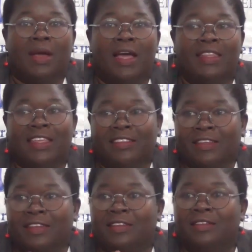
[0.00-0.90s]
and they
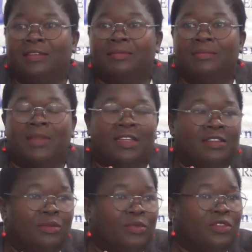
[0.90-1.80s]
stated that
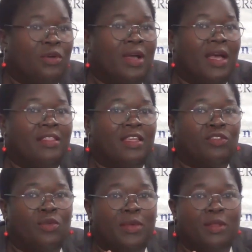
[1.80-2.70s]
in Busoga there are
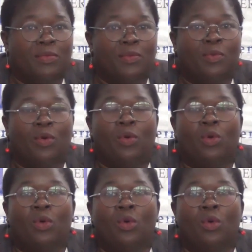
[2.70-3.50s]
so many people